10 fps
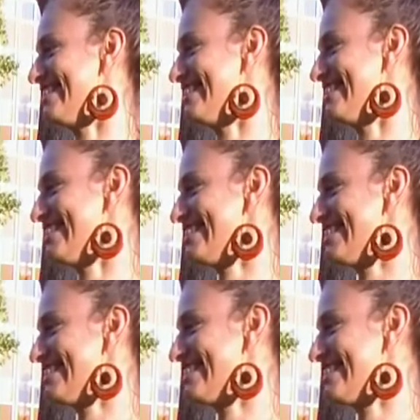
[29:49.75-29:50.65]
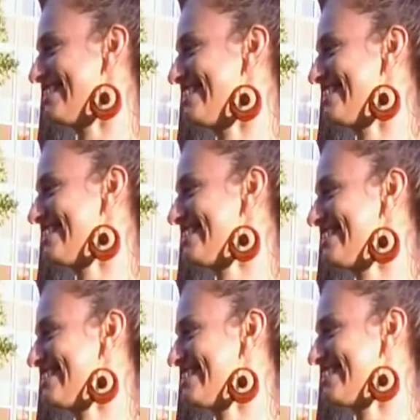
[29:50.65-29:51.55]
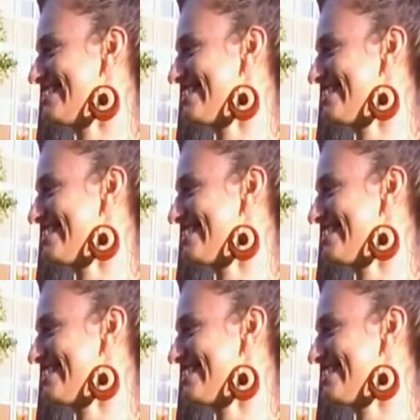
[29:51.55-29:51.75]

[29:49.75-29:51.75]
The person shown says nothing.